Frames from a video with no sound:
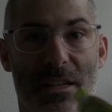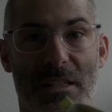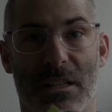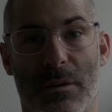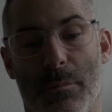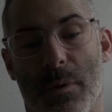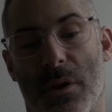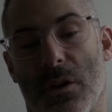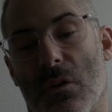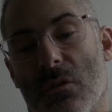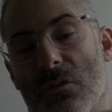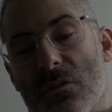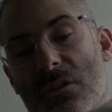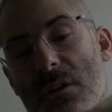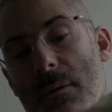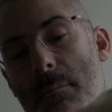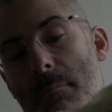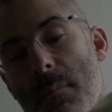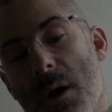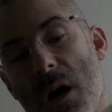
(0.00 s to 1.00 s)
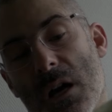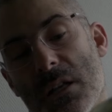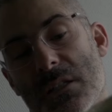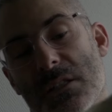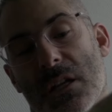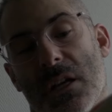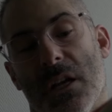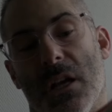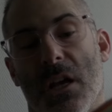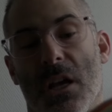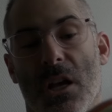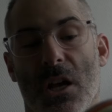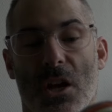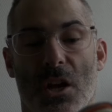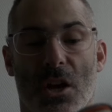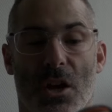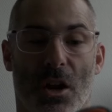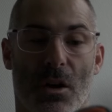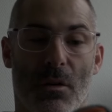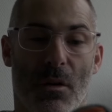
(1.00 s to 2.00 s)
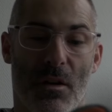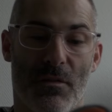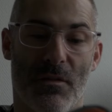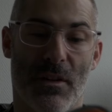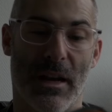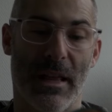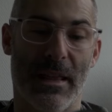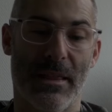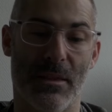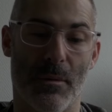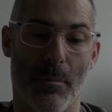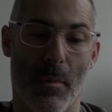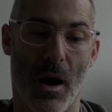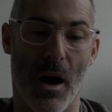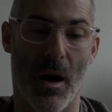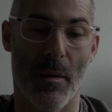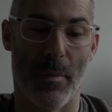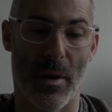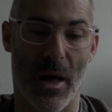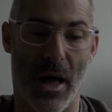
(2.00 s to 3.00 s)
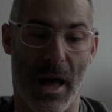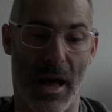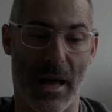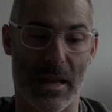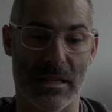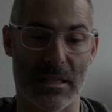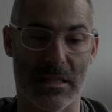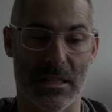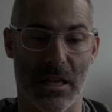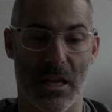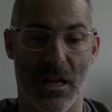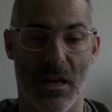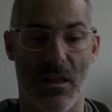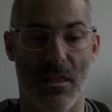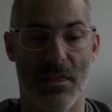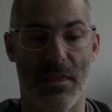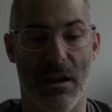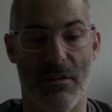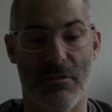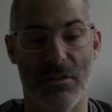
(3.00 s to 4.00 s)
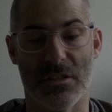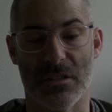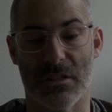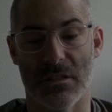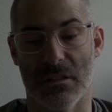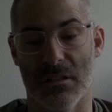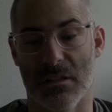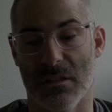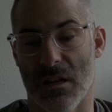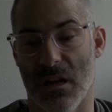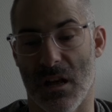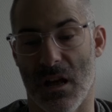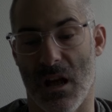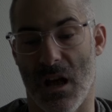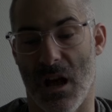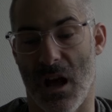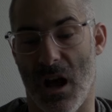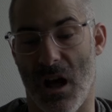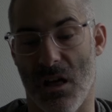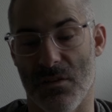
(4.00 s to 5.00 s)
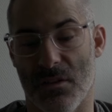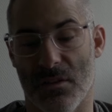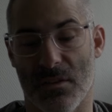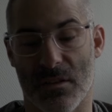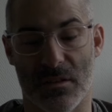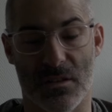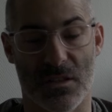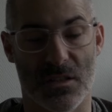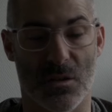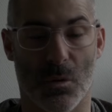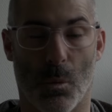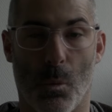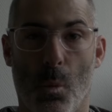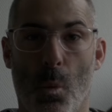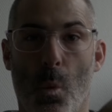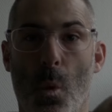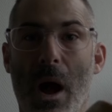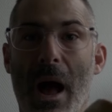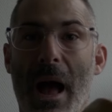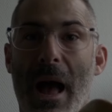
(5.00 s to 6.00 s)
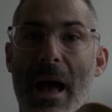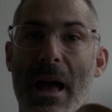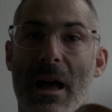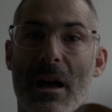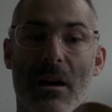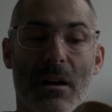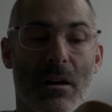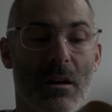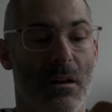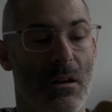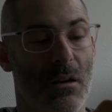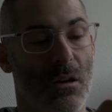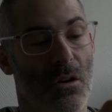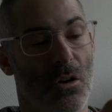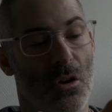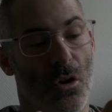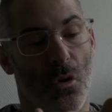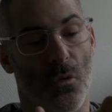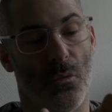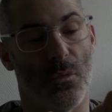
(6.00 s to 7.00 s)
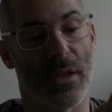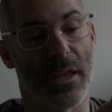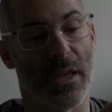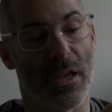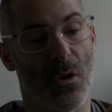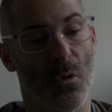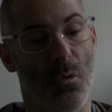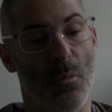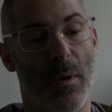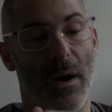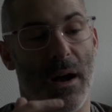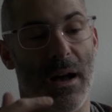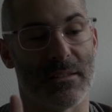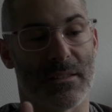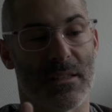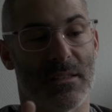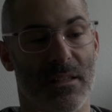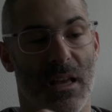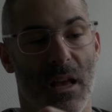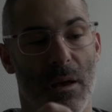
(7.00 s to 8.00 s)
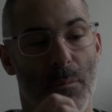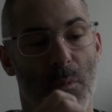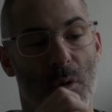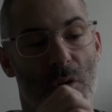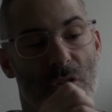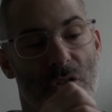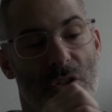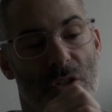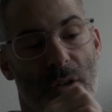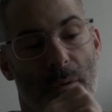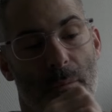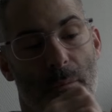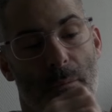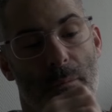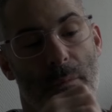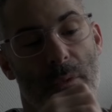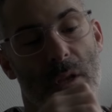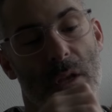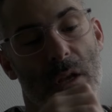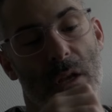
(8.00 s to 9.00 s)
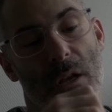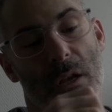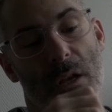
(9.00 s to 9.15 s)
actually been on some mud, I've cleaned them up, and there isn't, other than some wear on the heel, but as I say, I put some